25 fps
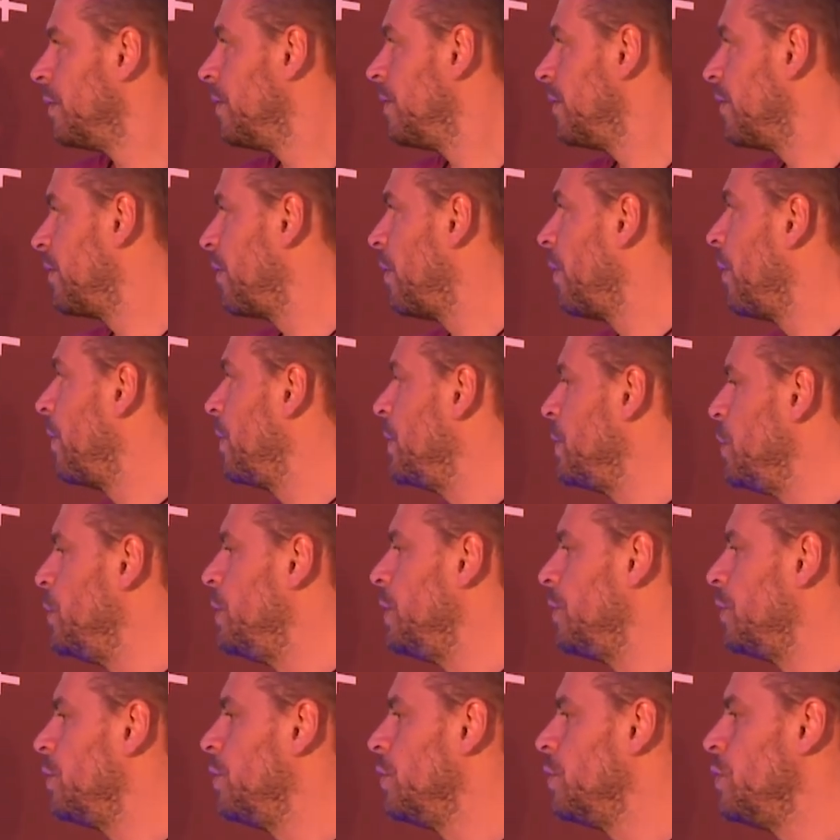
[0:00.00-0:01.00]
So you
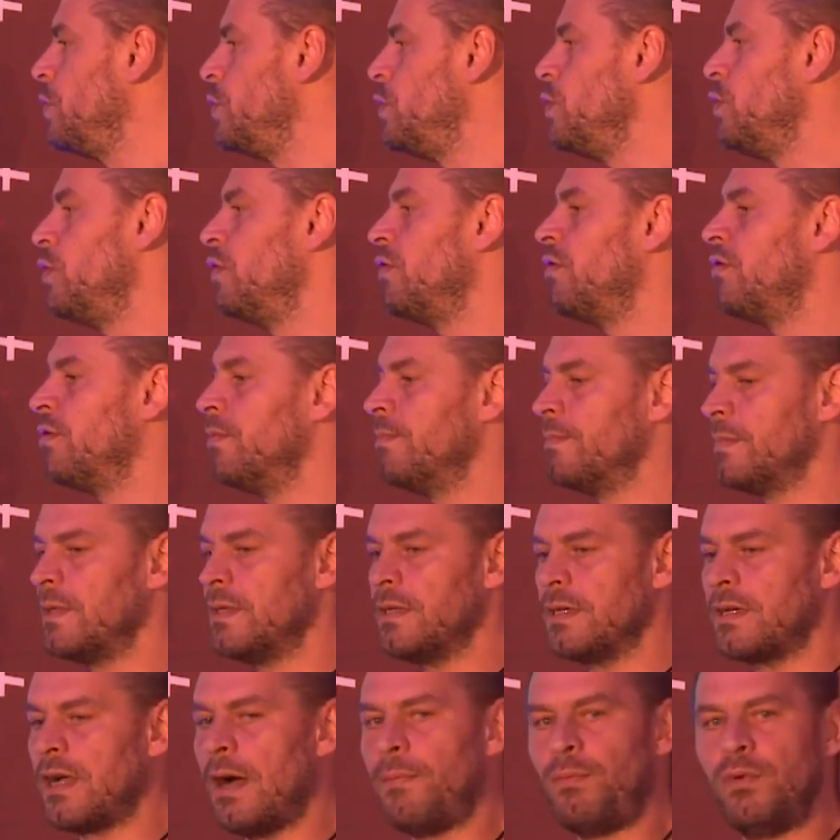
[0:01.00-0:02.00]
need to use
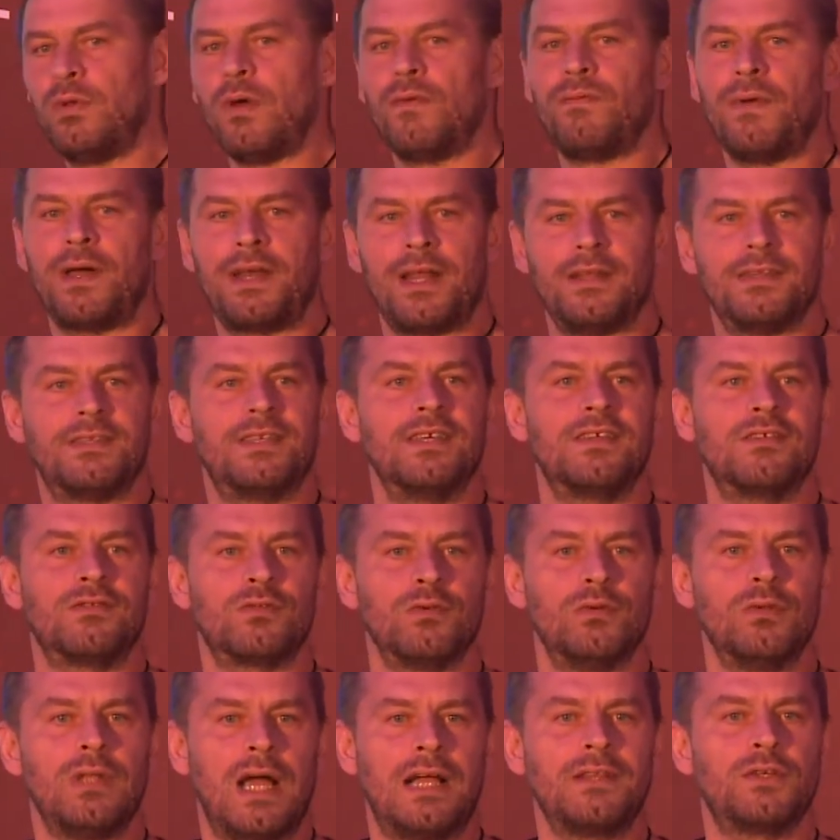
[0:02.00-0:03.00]
a couple of analytics
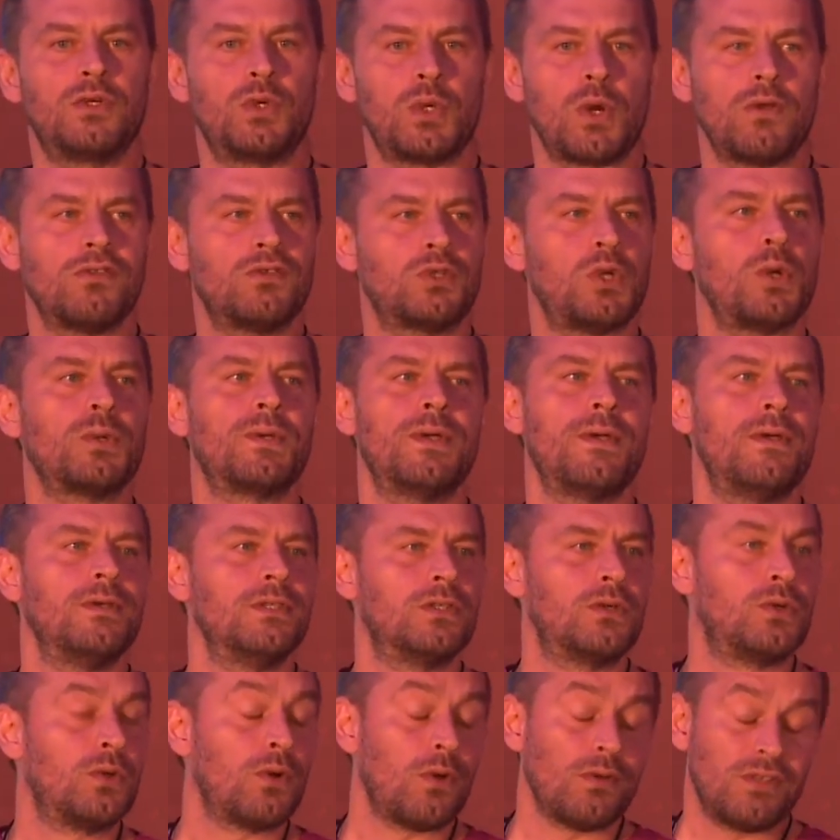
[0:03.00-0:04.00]
tools and
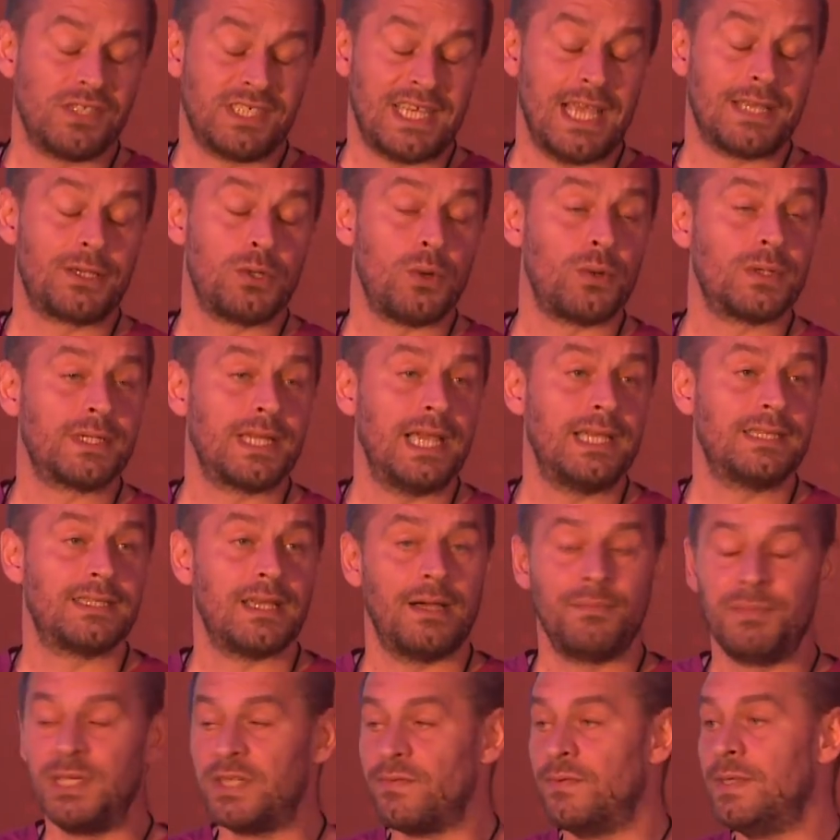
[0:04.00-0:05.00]
cross-check your data
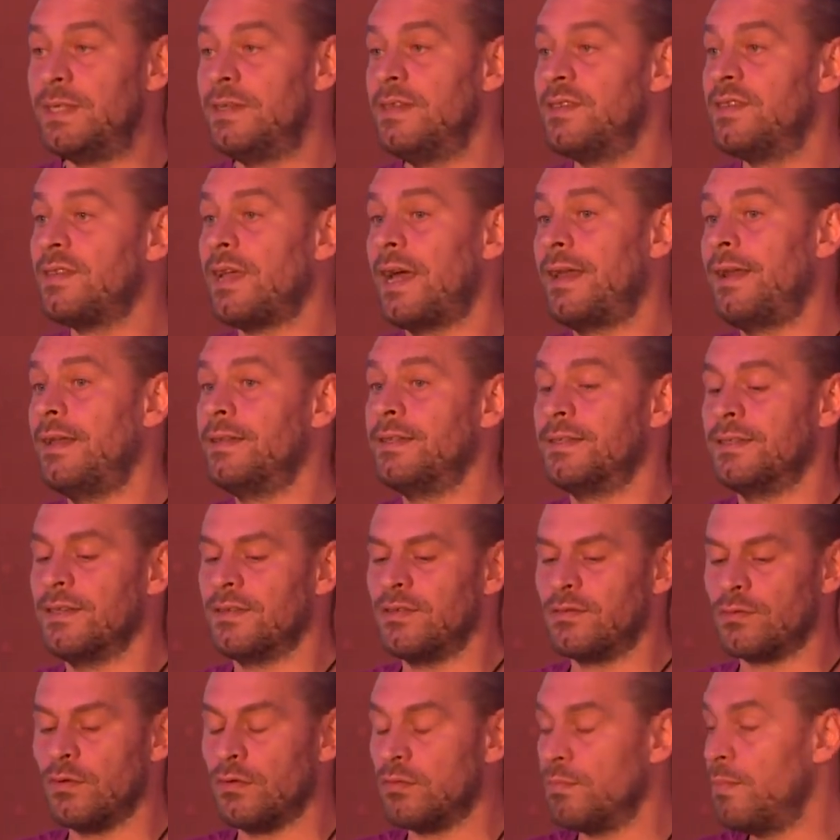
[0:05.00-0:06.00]
between these
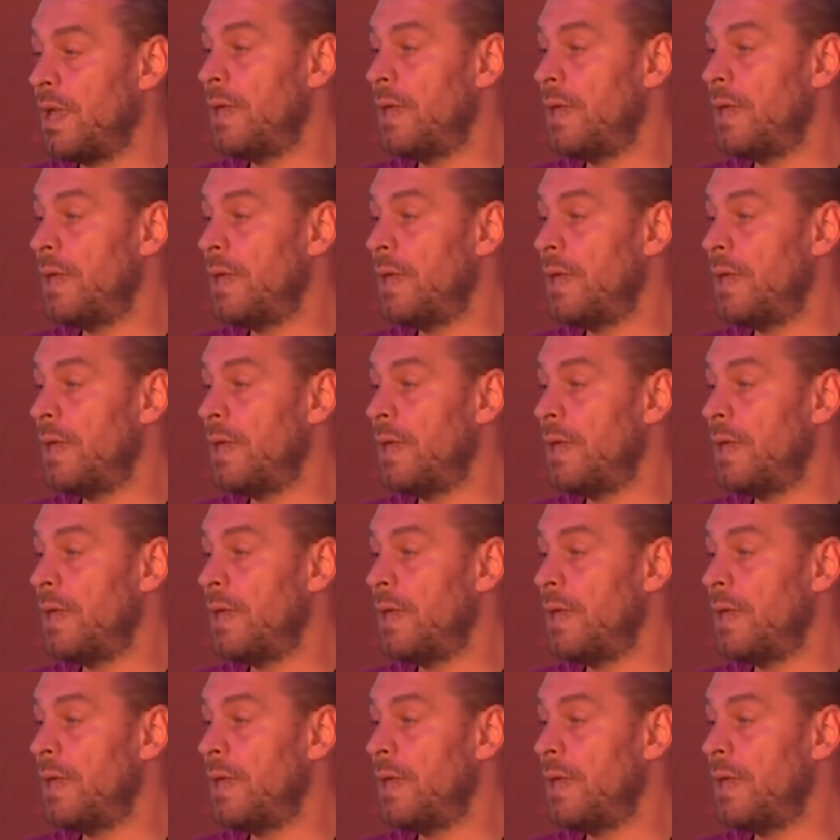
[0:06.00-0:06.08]
analytics tools.